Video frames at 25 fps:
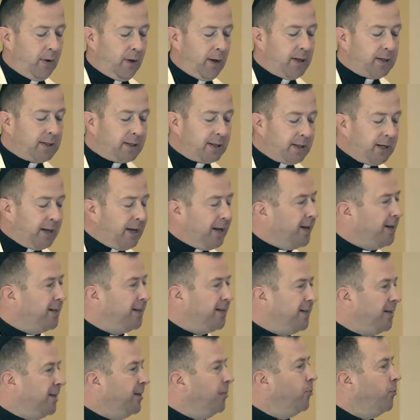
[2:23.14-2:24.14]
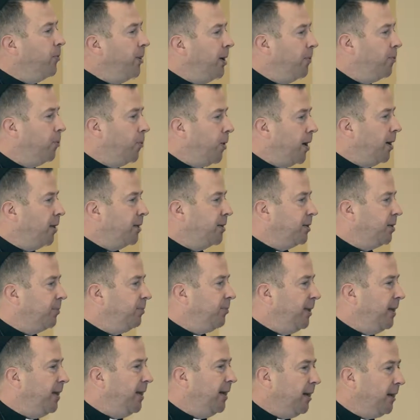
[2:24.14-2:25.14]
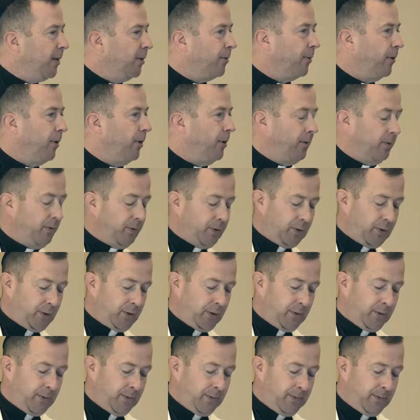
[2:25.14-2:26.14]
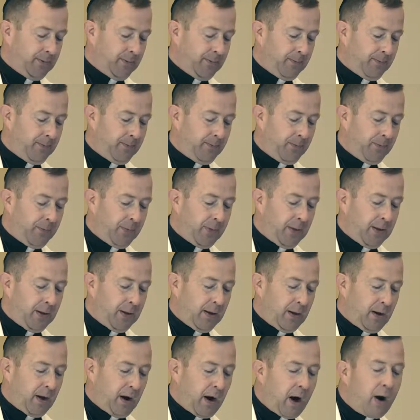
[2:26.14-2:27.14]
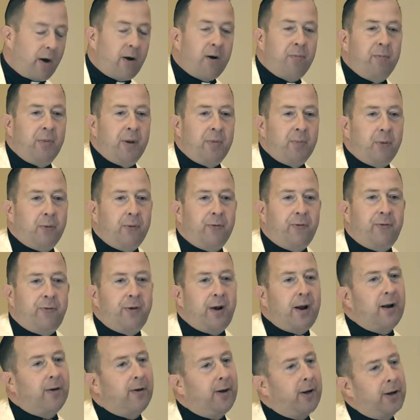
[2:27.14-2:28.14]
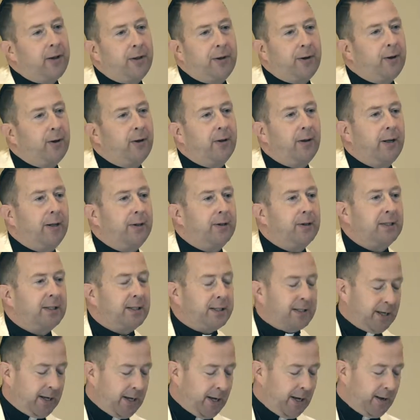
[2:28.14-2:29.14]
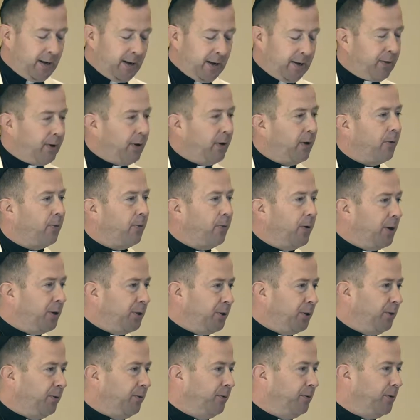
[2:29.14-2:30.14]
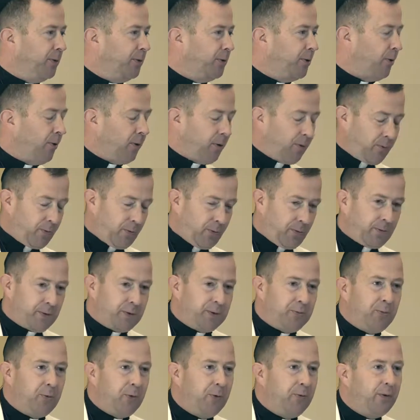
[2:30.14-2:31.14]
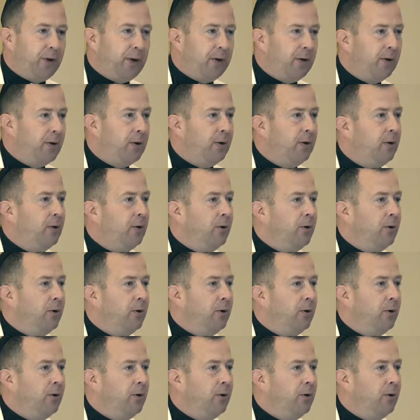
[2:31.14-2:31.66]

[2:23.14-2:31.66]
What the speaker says: As kids, didn't we want to be heroes? I remember very clearly the scene in the original Star Wars movie